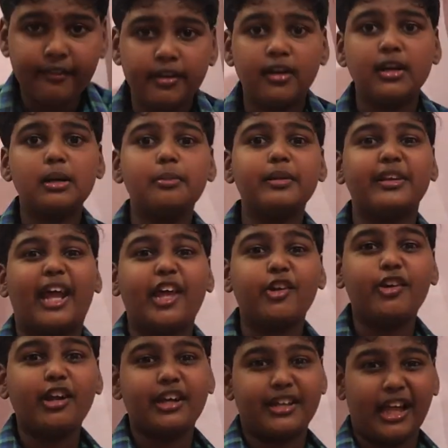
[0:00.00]
you heard of
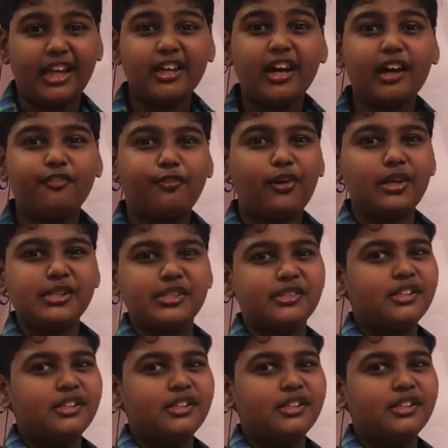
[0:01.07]
Niagara Falls?